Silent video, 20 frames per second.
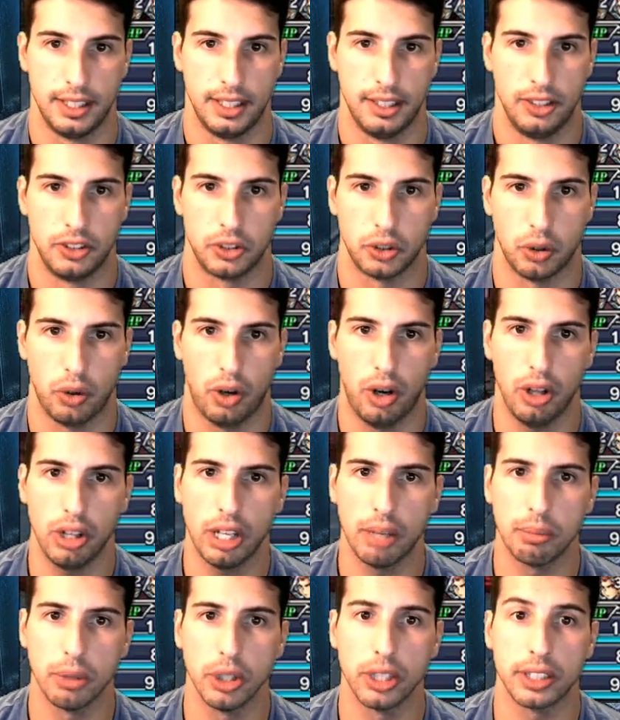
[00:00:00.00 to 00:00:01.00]
So all
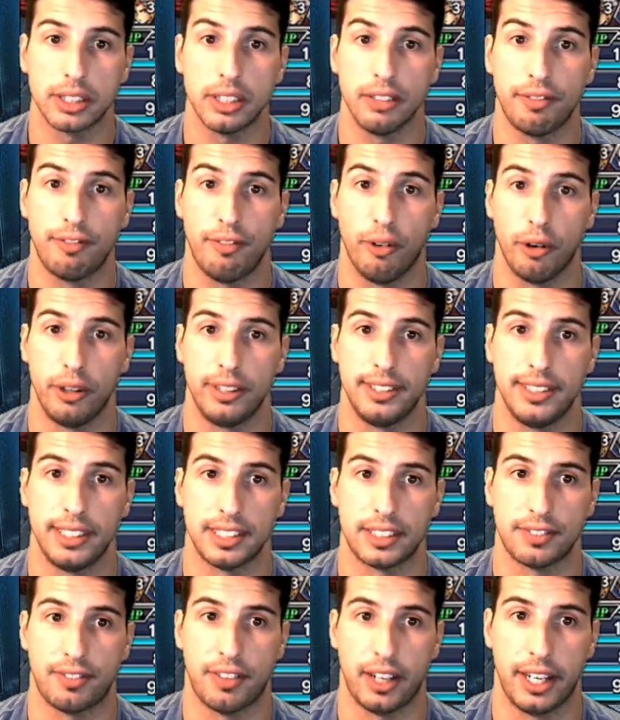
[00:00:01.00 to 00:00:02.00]
I'm looking for in this
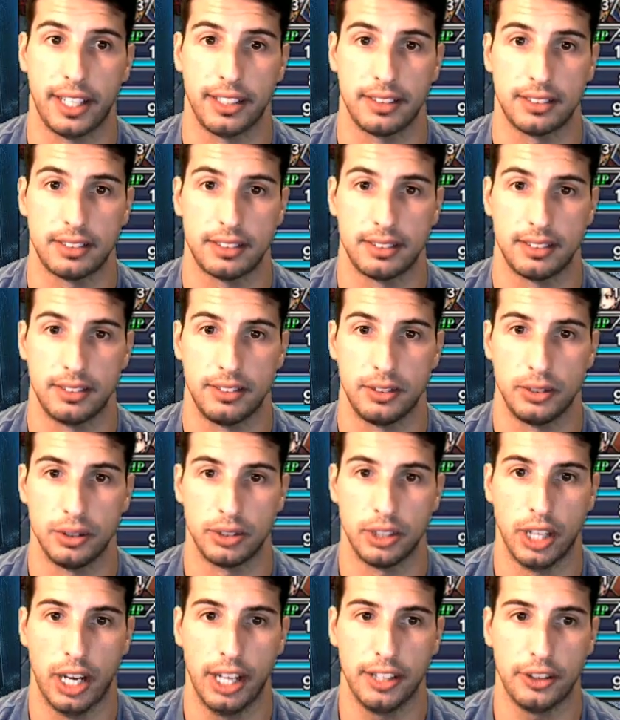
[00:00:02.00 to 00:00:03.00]
fight, do
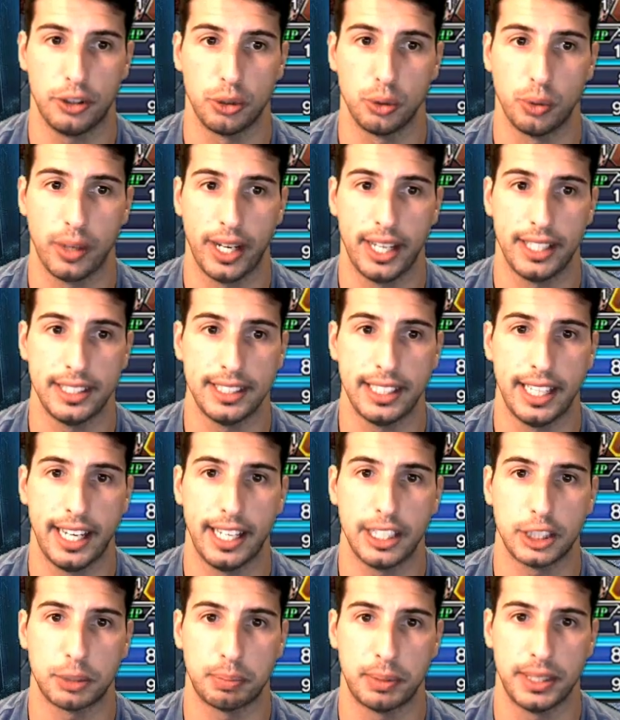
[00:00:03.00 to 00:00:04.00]
not do any
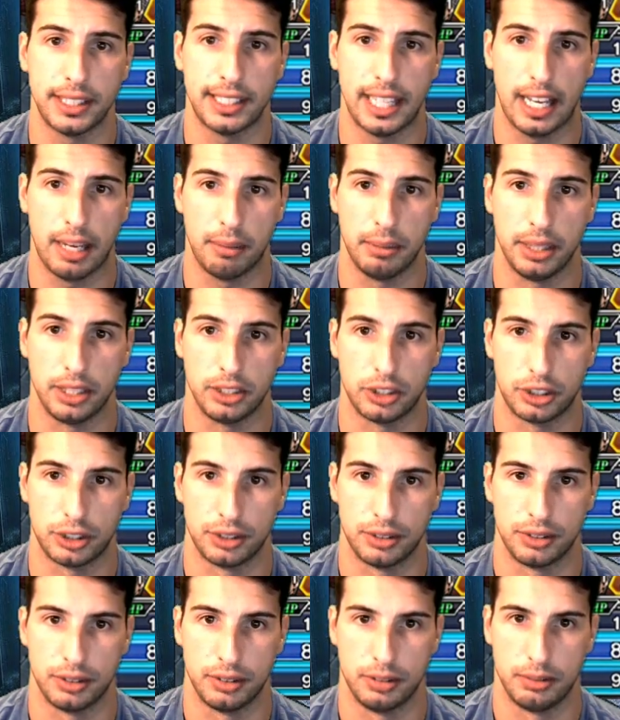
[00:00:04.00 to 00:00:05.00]
HP damage.
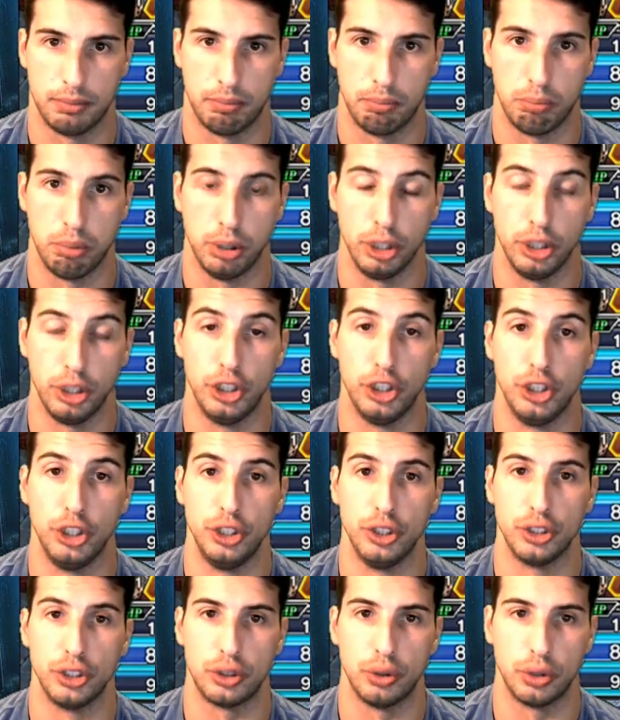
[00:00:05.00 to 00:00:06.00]

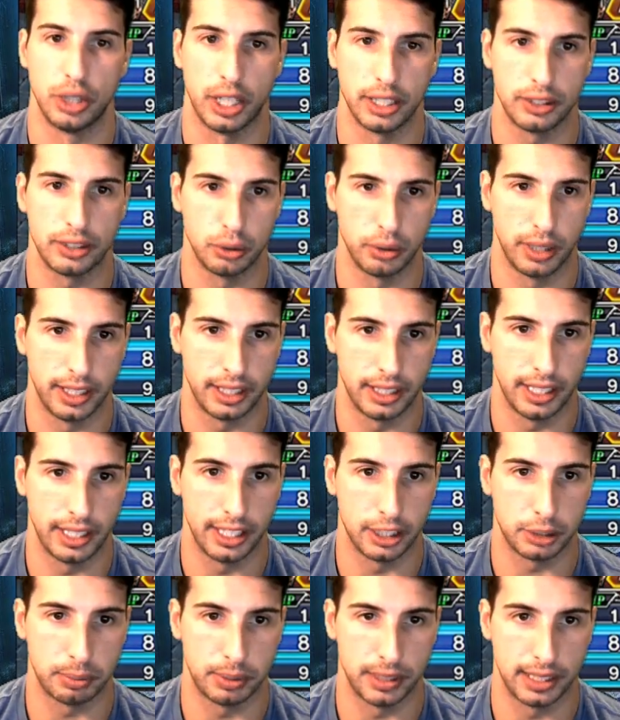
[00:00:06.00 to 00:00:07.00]
Please do not do any
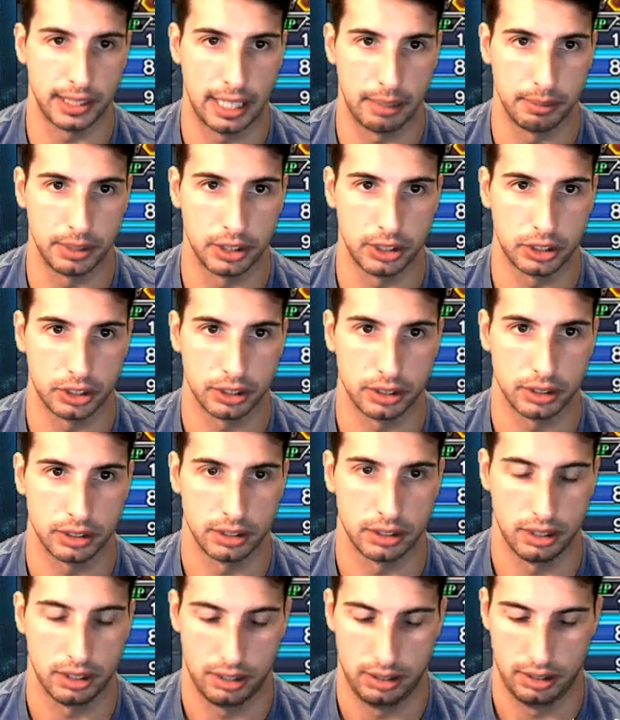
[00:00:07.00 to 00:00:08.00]
HP damage.
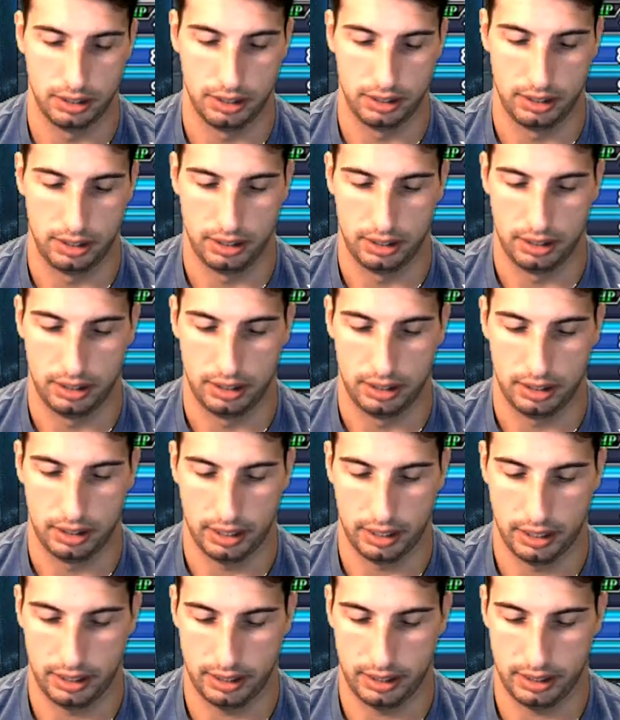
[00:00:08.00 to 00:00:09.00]

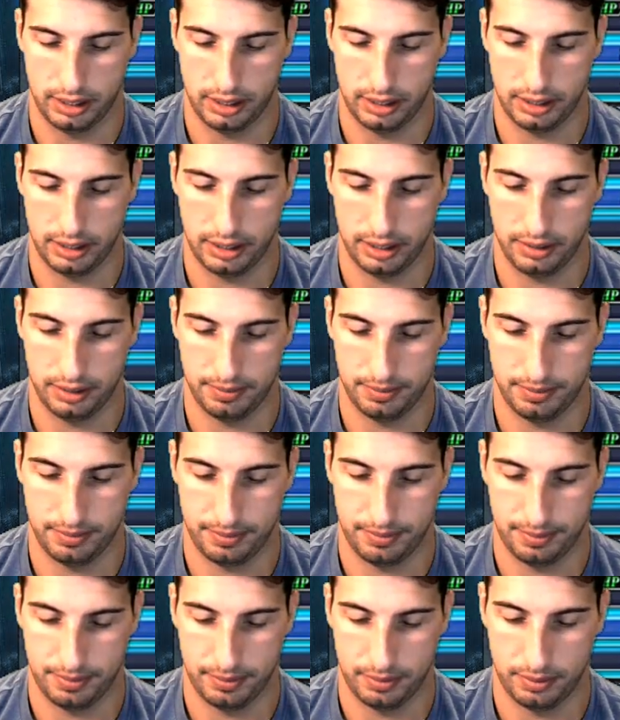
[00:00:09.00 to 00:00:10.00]
Uh,
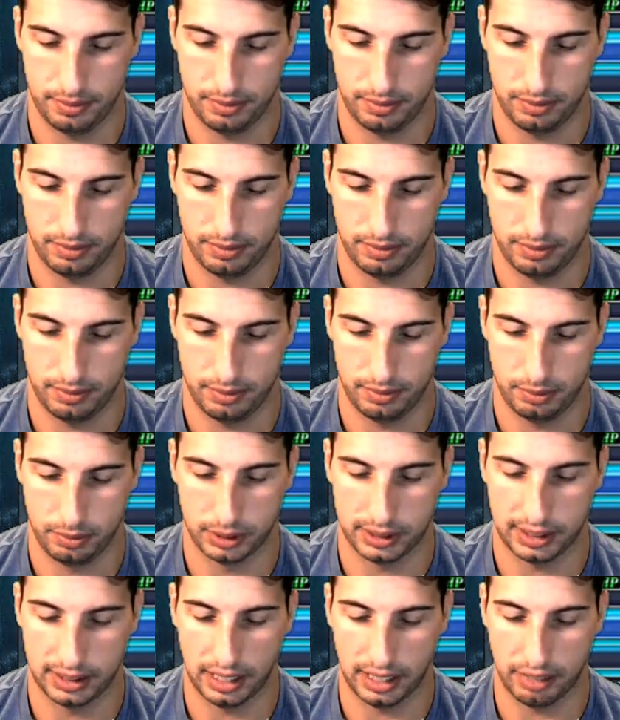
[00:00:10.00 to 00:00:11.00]
we
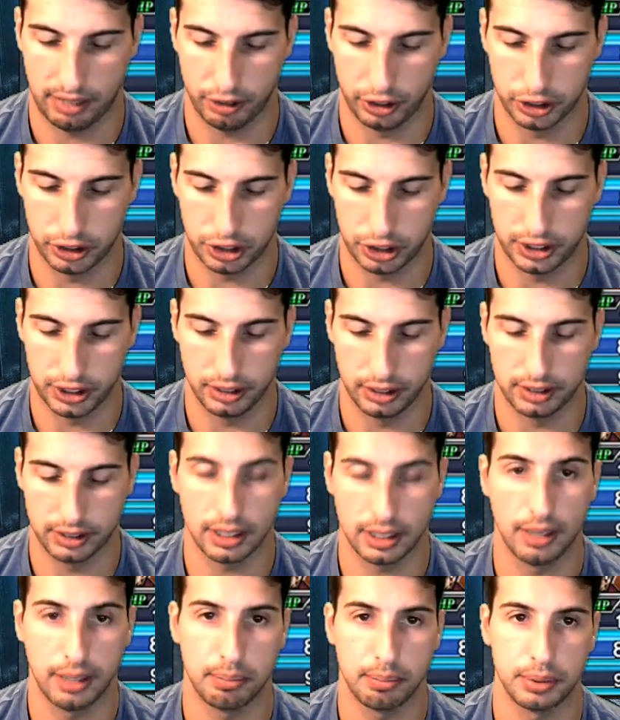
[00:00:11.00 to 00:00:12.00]
still have our shields
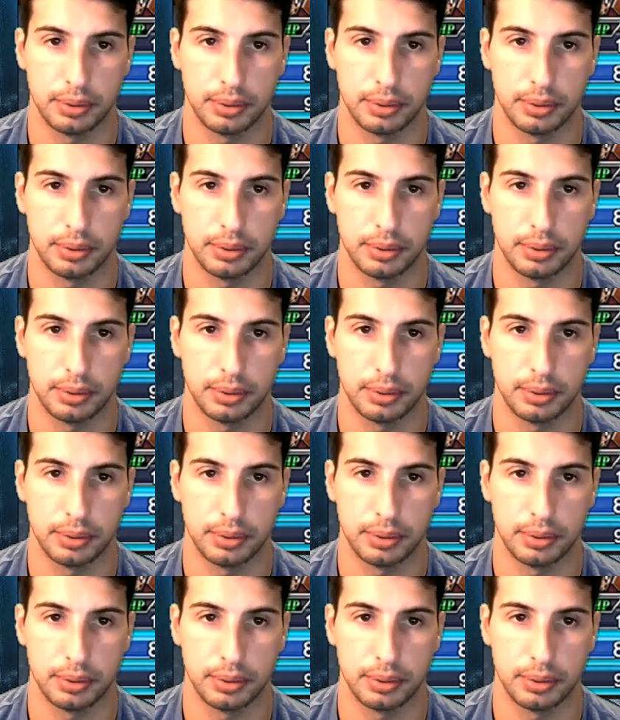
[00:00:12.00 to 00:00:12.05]
up.